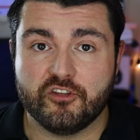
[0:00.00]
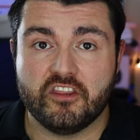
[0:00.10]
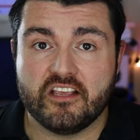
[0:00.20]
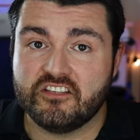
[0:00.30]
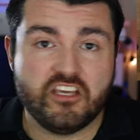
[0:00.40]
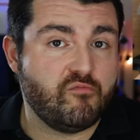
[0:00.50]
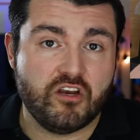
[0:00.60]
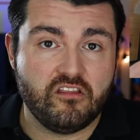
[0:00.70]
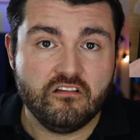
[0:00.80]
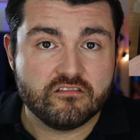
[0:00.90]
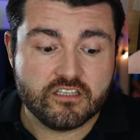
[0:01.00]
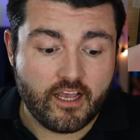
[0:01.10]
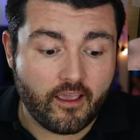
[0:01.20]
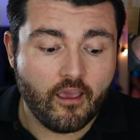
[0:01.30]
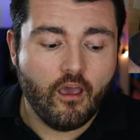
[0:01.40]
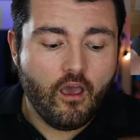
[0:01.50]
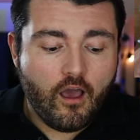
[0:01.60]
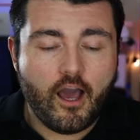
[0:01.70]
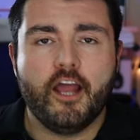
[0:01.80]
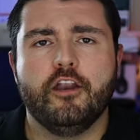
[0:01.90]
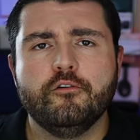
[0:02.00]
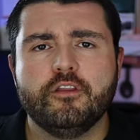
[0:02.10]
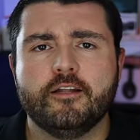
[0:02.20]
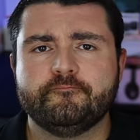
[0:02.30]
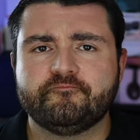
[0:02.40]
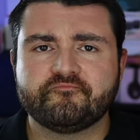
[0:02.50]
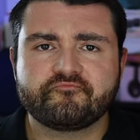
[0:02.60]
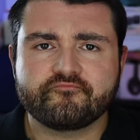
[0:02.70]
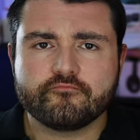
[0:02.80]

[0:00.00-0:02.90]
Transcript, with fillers: with it and see what it looks like. I know that